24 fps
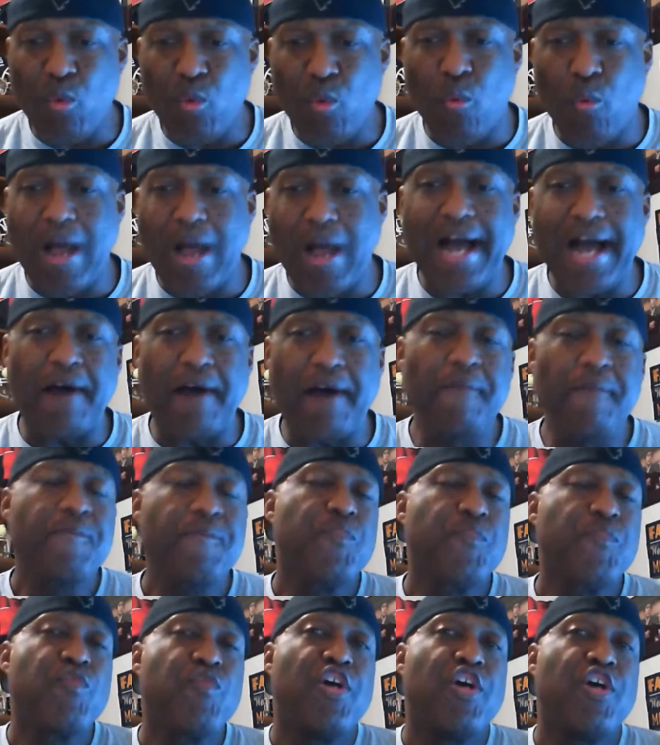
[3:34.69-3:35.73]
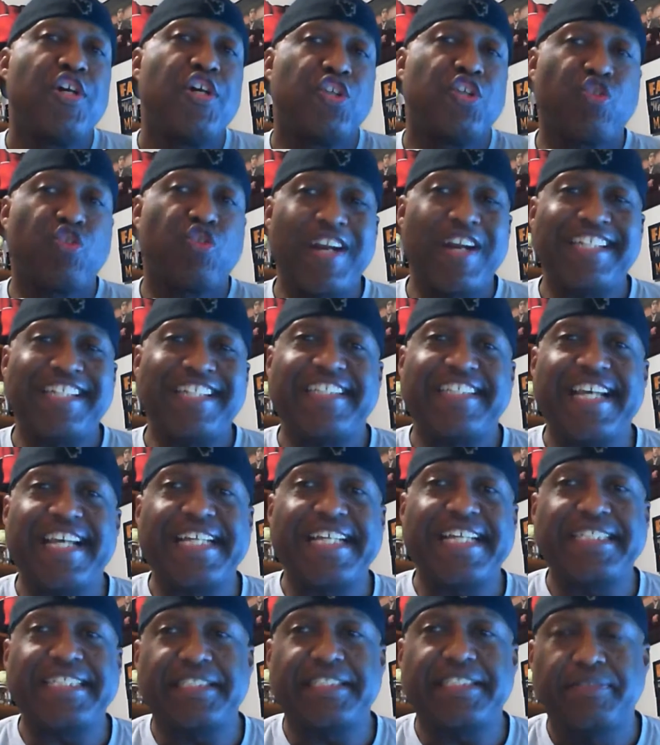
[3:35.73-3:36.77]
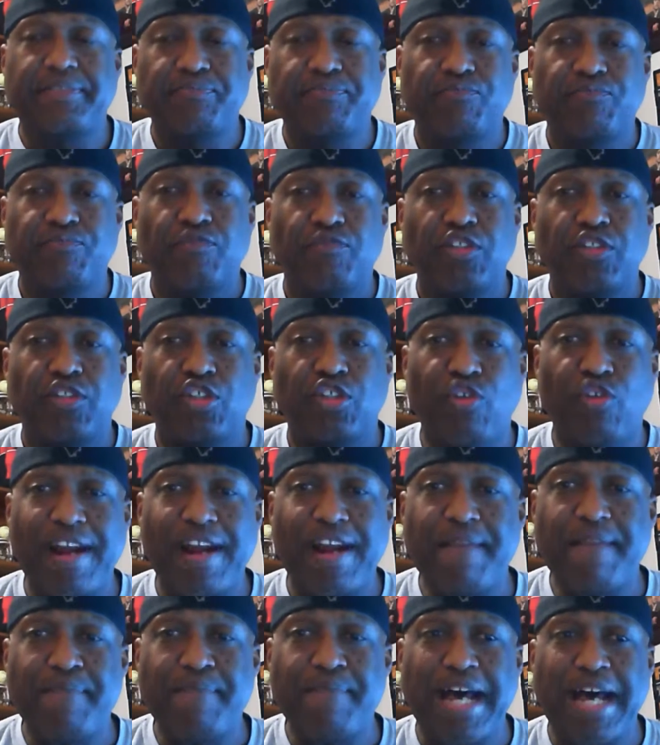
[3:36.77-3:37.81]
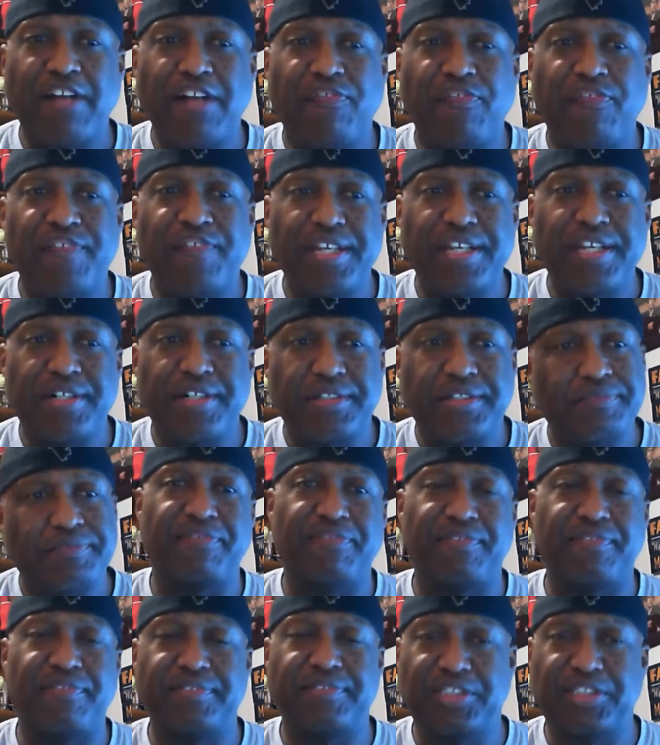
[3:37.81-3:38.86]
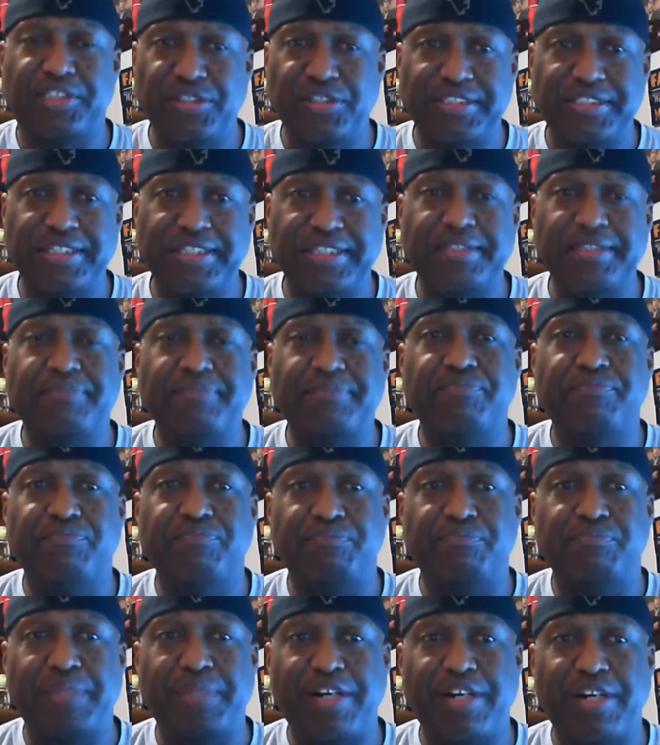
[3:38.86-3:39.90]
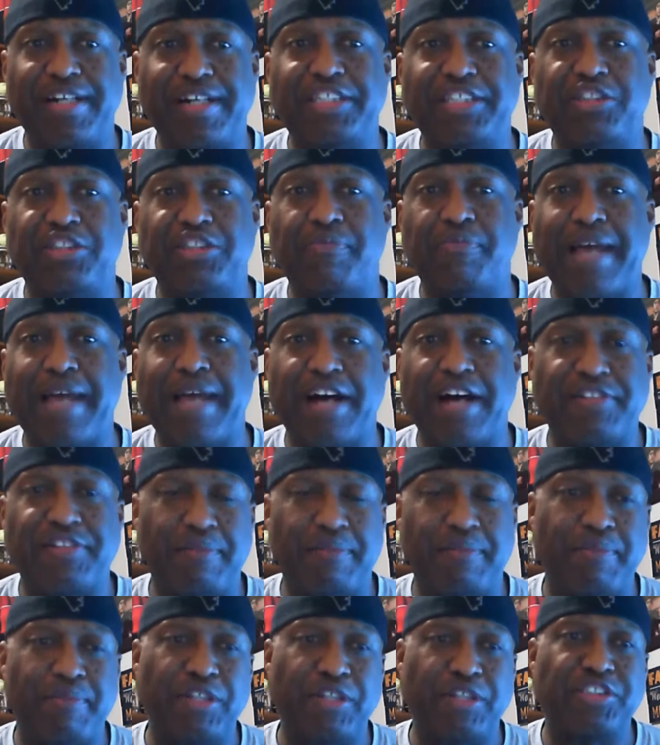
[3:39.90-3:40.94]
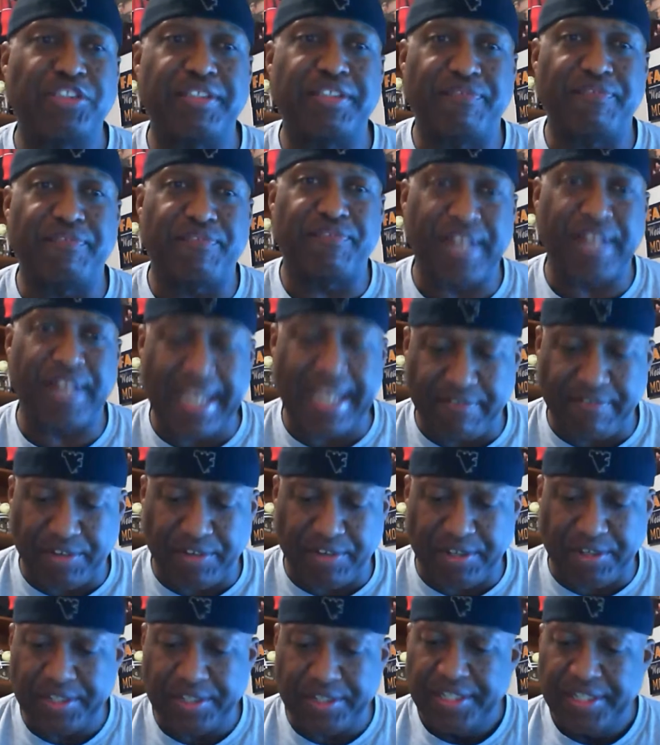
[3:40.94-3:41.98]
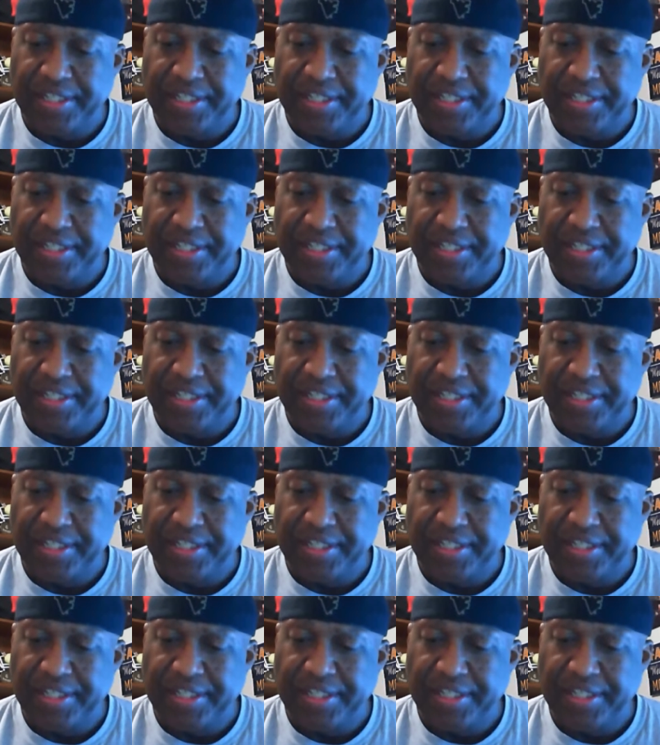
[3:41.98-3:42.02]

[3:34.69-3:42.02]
Wow, great taste. Great mouthfeel. As soon as the beer hits your mouth, a burst of flavor.